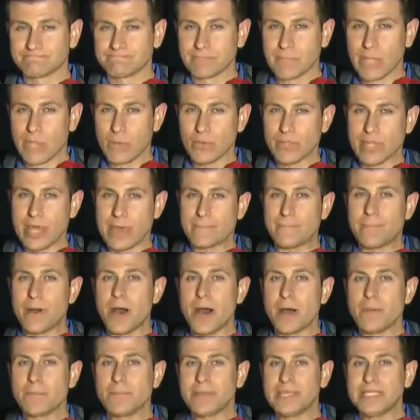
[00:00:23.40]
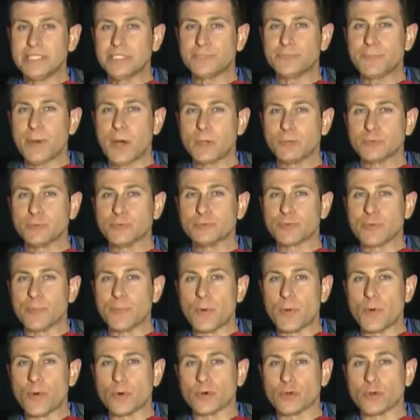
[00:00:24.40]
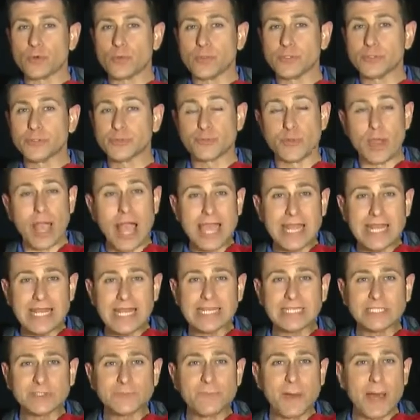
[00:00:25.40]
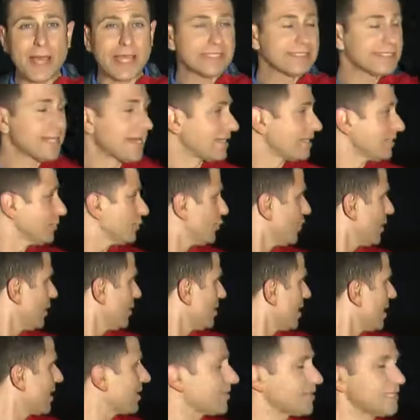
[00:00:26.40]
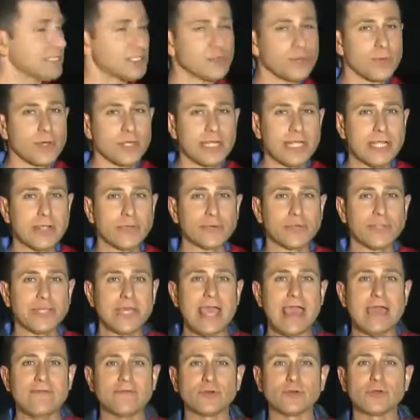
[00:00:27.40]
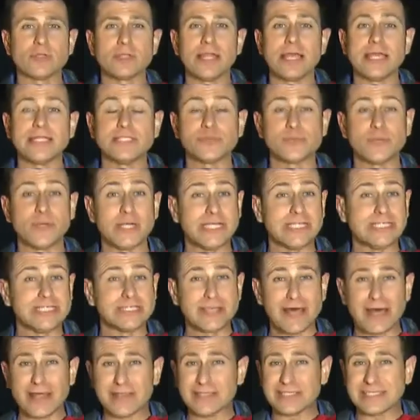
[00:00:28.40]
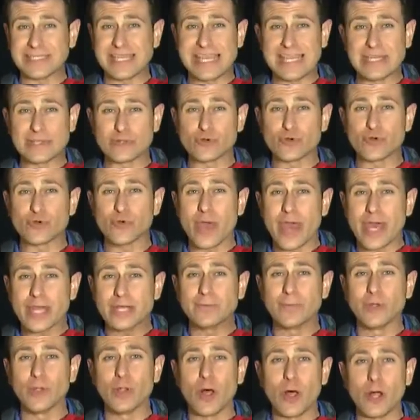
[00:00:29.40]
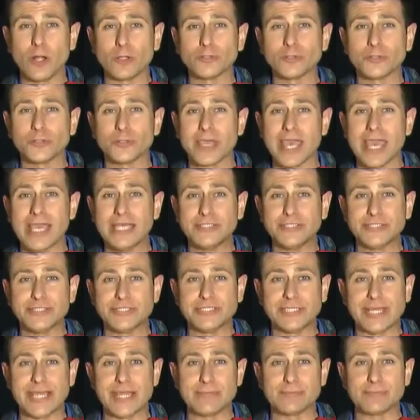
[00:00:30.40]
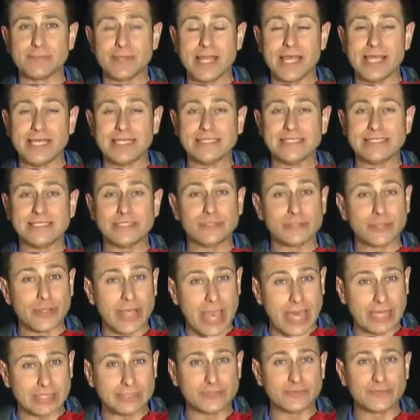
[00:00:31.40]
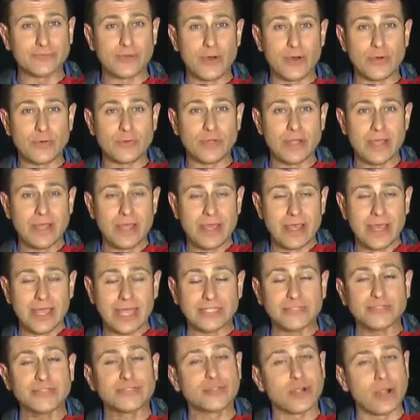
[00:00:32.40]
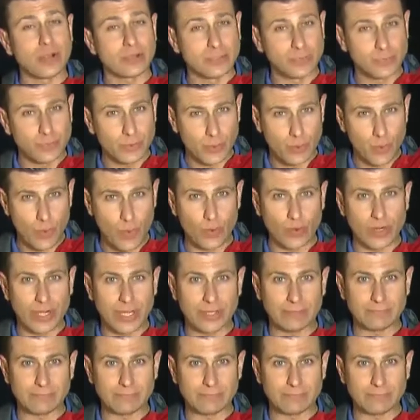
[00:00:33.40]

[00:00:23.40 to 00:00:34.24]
Well, that Palm Beach Post reporter was riding his bike down a trail like this one here in the Everglades when he saw this incredible altercation take place. He took out his phone and started recording.